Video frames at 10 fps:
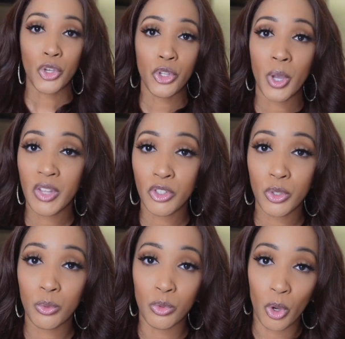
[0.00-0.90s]
You don't have to
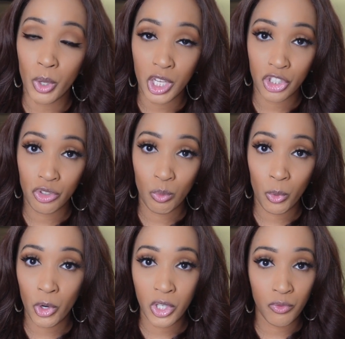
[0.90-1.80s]
do no extra
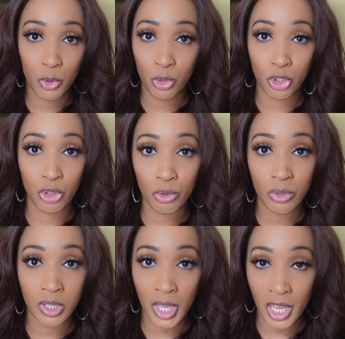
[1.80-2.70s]
work if you
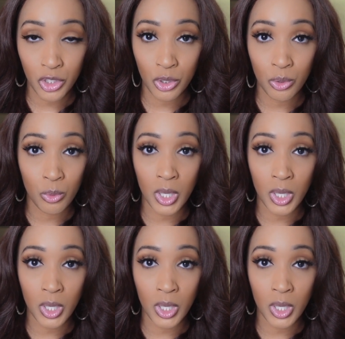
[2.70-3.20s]
choose not to.